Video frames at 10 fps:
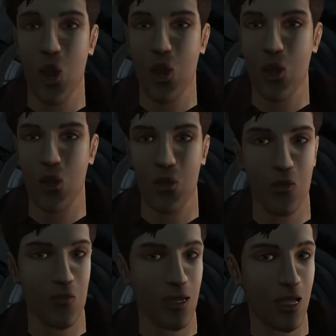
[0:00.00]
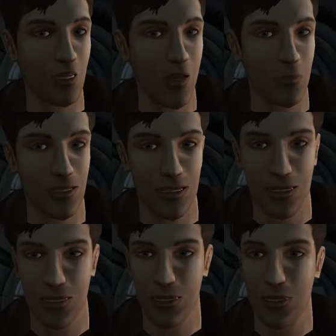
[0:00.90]
this mod failed for
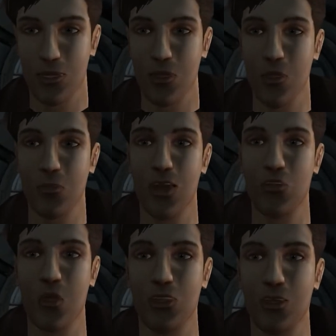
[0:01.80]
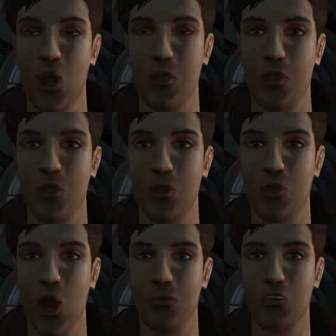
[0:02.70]
me was in presentation,
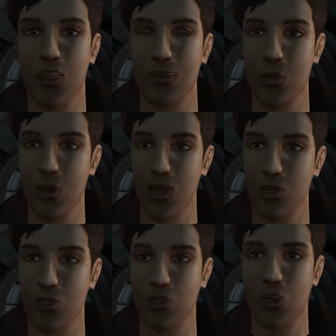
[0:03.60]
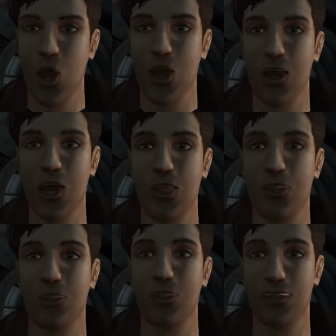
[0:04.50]
firstly through dialogue.
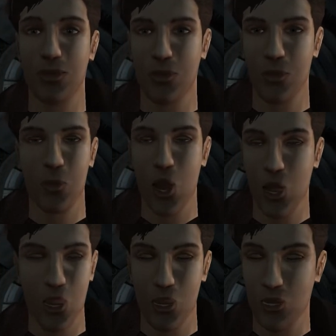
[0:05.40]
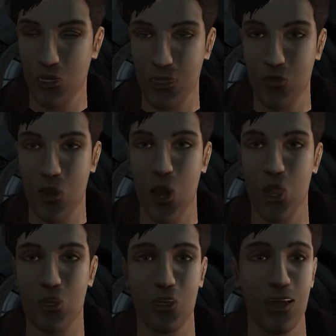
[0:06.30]
The
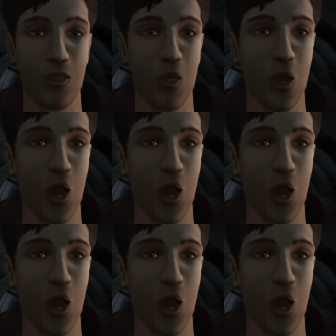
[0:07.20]
decidedly